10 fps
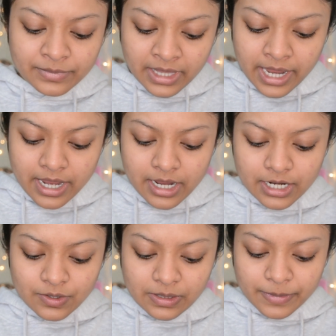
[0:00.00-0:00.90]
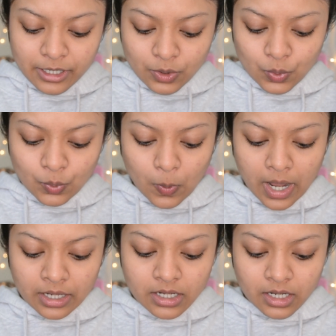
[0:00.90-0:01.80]
think it will be a good
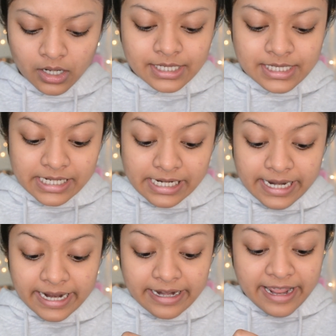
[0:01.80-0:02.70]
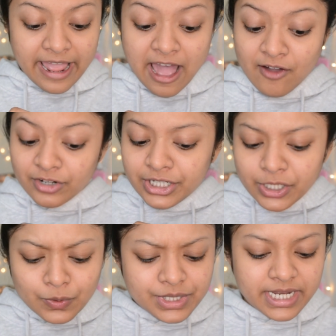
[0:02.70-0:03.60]
one. Till date I haven't
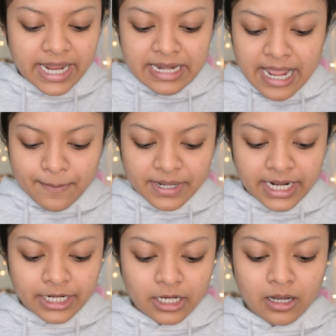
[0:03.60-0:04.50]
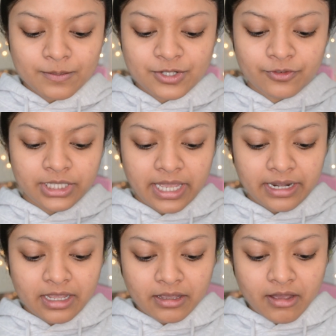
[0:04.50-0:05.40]
used any applicator comes with
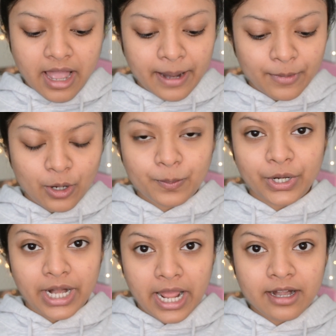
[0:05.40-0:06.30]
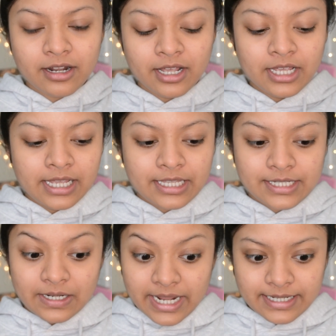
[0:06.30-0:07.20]
any eyebrow product,
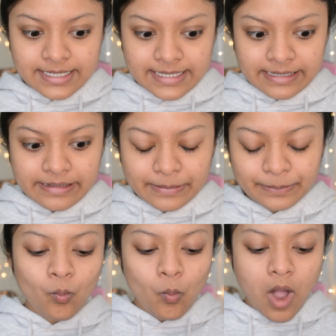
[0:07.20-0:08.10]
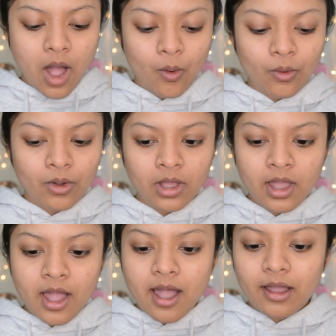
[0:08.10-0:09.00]
so let's see. Wow,
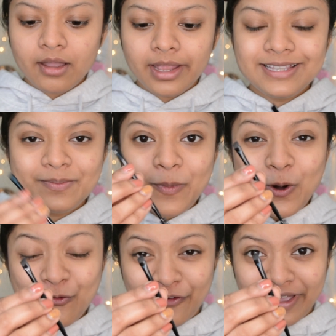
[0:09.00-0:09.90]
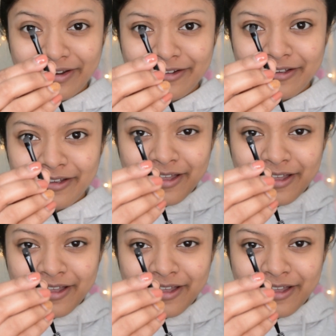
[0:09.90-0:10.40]
it's perfect.